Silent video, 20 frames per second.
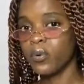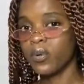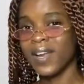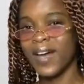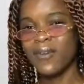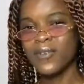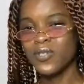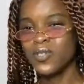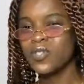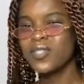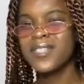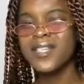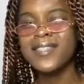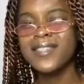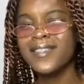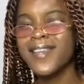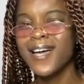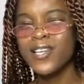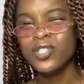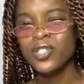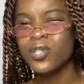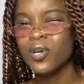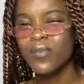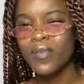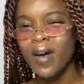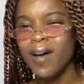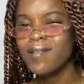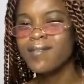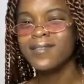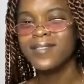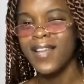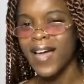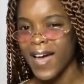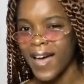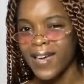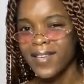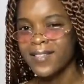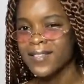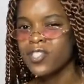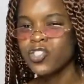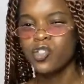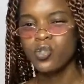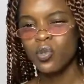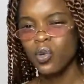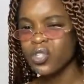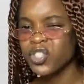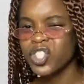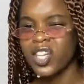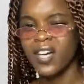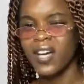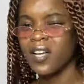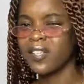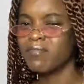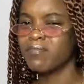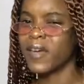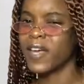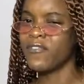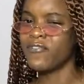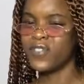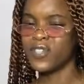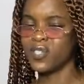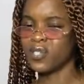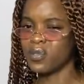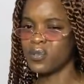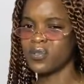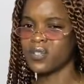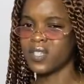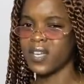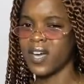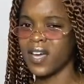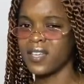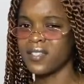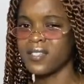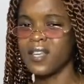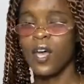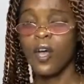I was using natural light. Go check out my videos, guys.